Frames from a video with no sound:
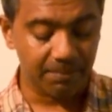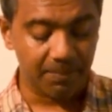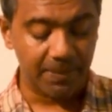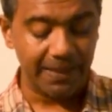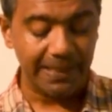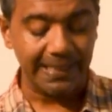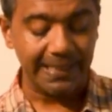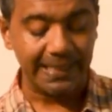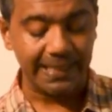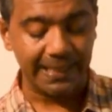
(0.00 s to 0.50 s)

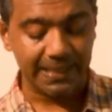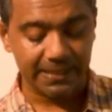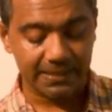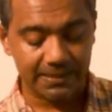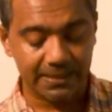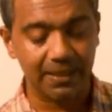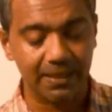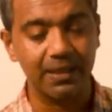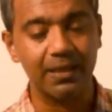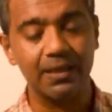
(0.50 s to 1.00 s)
increase
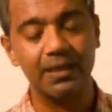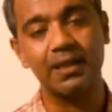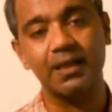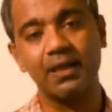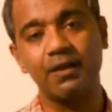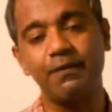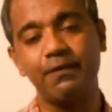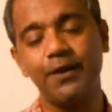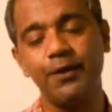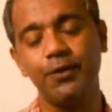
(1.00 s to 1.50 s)
the
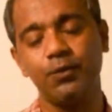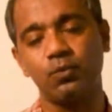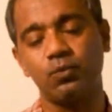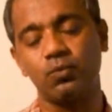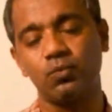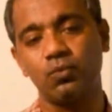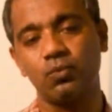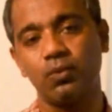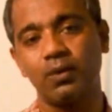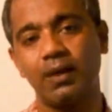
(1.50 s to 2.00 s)
revenue,
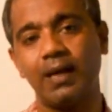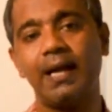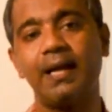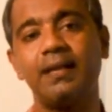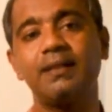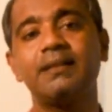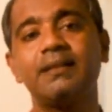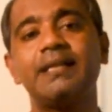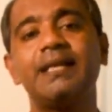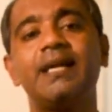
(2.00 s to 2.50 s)

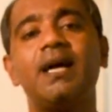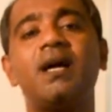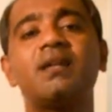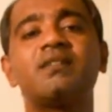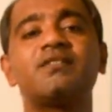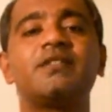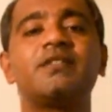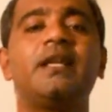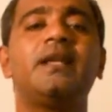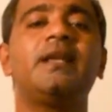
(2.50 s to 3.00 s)
and they are
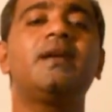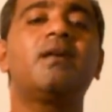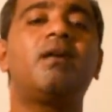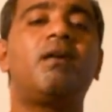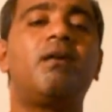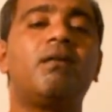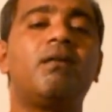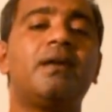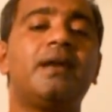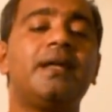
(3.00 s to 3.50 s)
selling
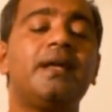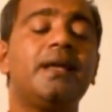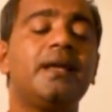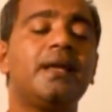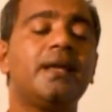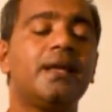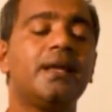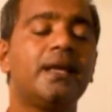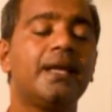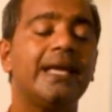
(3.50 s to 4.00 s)
only
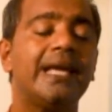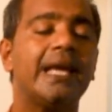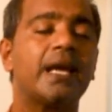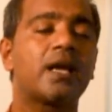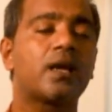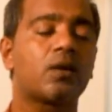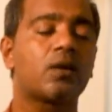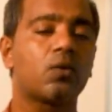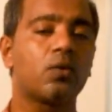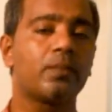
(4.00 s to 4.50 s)

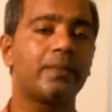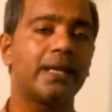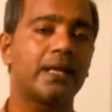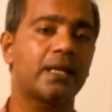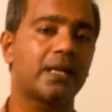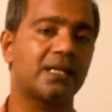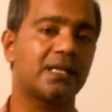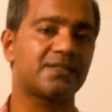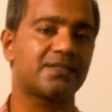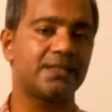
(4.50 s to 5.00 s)
economy
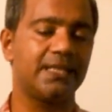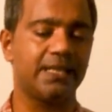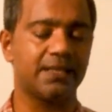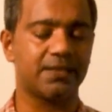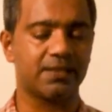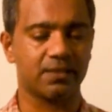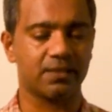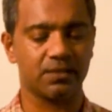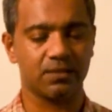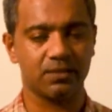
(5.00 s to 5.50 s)
class
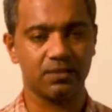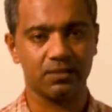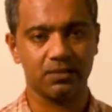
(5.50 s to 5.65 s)
seats.